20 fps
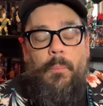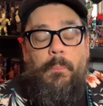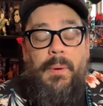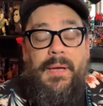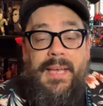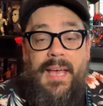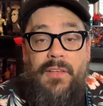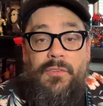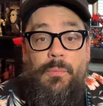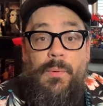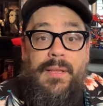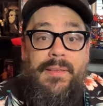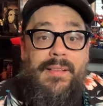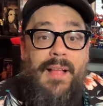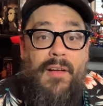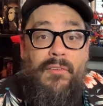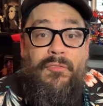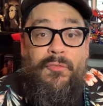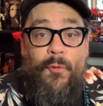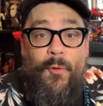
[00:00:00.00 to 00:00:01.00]
But guess what? It's
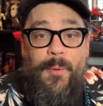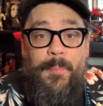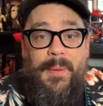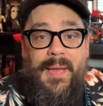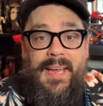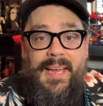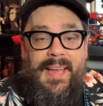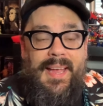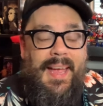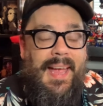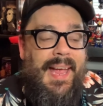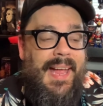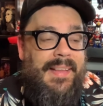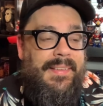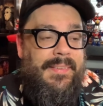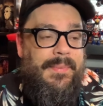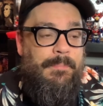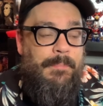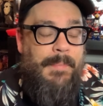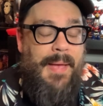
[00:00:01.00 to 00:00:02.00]
not for me.
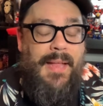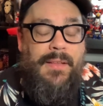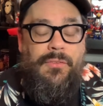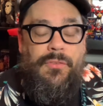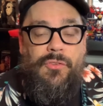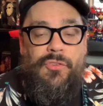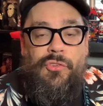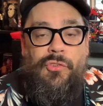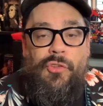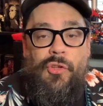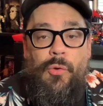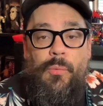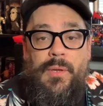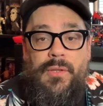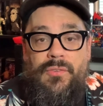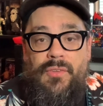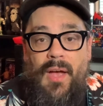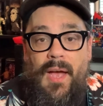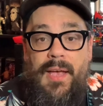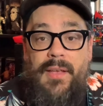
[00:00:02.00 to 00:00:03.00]
It's meant to
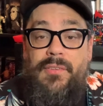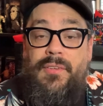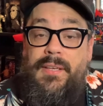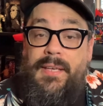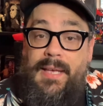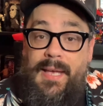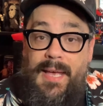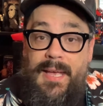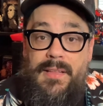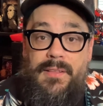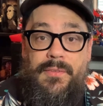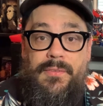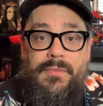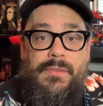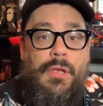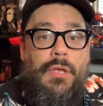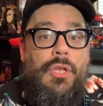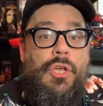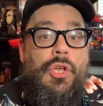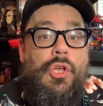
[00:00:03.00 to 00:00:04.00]
entice kids,
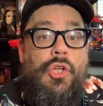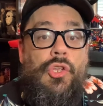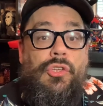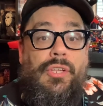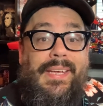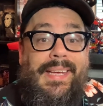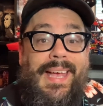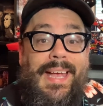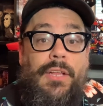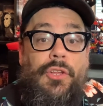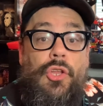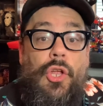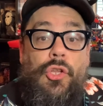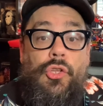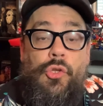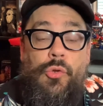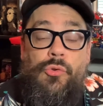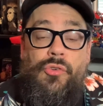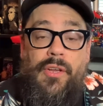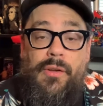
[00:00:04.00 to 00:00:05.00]
to get a
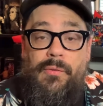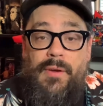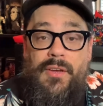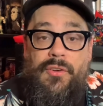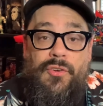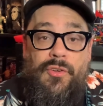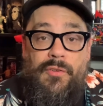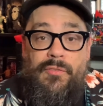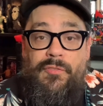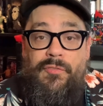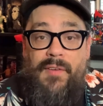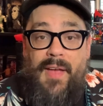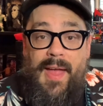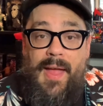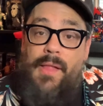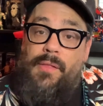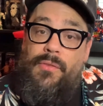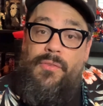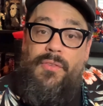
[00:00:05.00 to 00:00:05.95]
new generation of fans